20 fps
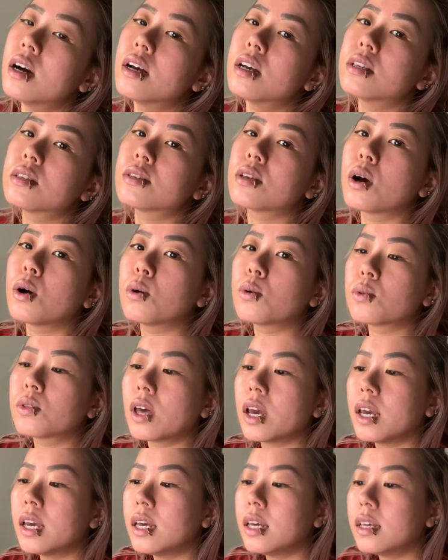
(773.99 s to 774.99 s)
So
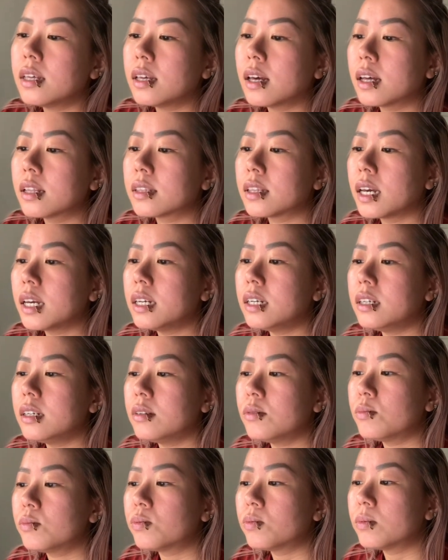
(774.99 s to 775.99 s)
I
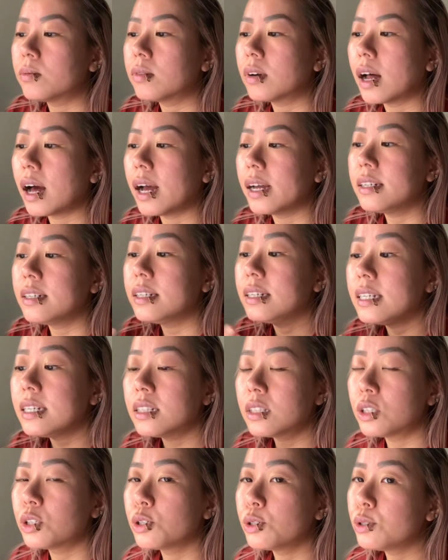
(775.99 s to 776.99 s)

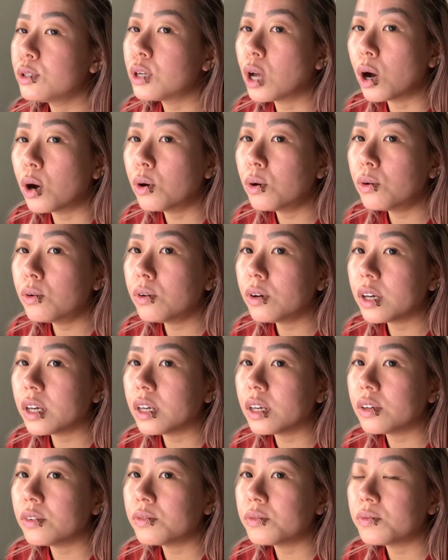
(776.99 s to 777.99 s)
need to know
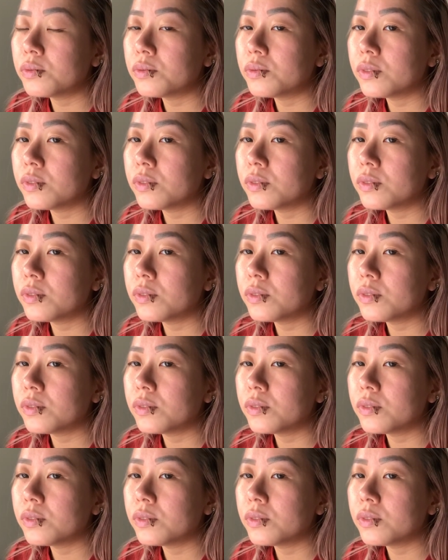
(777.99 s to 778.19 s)
if